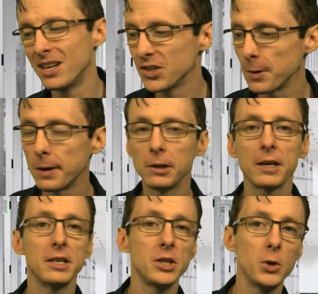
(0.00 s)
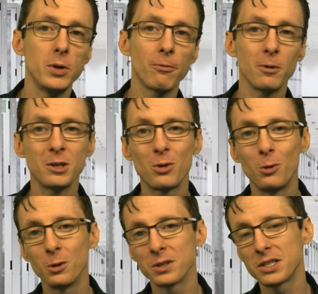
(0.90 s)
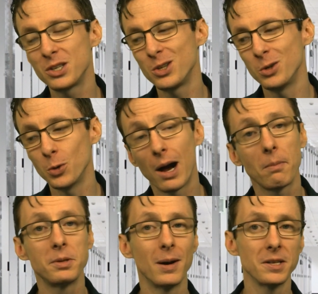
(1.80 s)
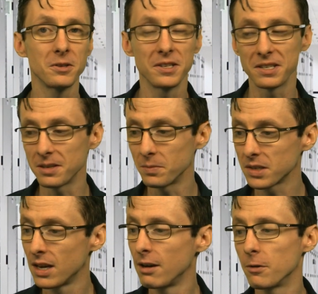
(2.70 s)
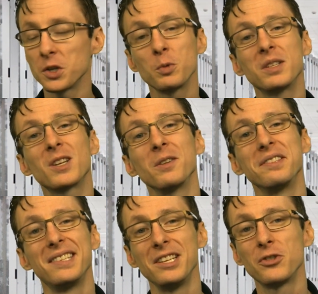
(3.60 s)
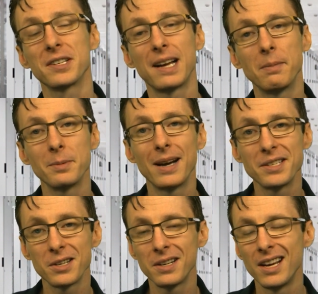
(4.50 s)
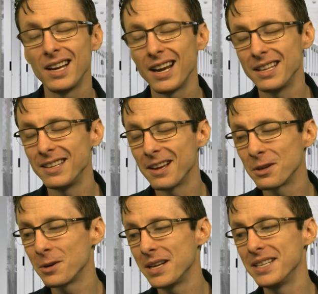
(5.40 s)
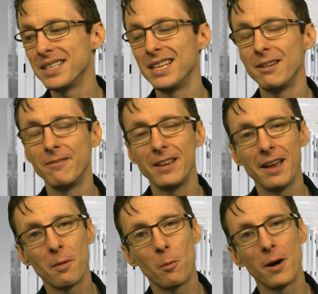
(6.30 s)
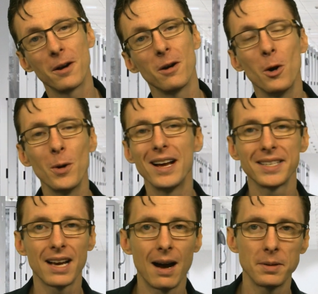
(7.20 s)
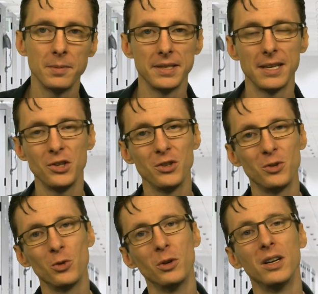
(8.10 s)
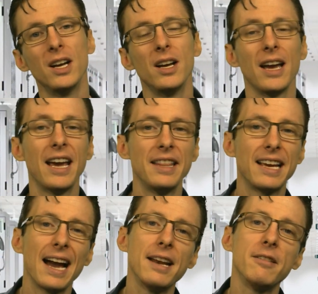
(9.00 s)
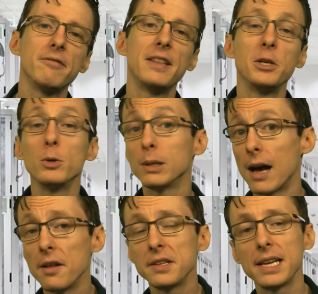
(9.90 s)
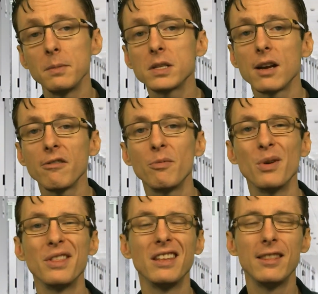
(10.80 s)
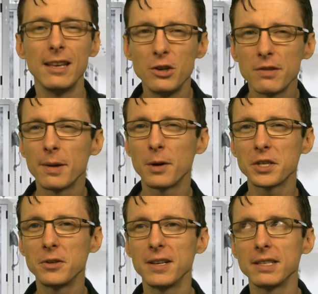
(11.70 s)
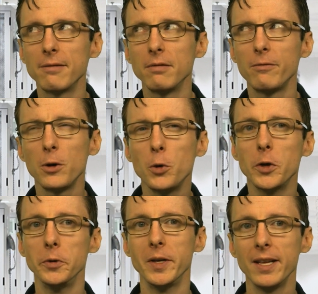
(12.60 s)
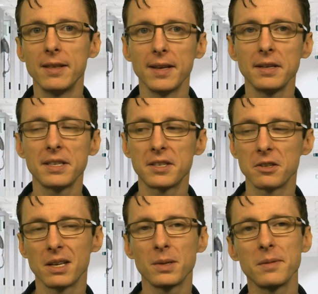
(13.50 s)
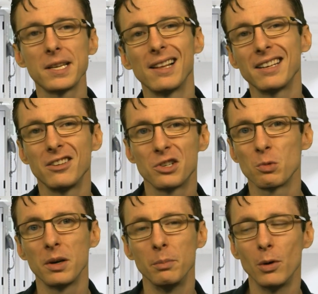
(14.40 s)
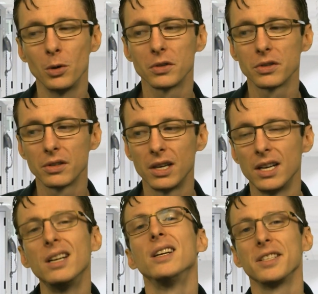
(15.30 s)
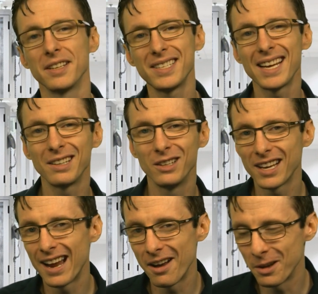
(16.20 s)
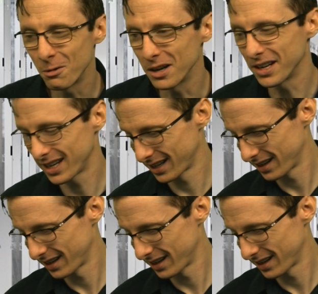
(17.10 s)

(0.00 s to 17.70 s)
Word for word: So I wanna look at two different tools to optimize our systems. First one's called Citrix Optimizer, and the other is the VMware OS Optimization Tool. And they kind of, they do a lot of the same stuff, but each of them also does a few unique things. So sometimes I like to just run both. So let's take a look at how they work.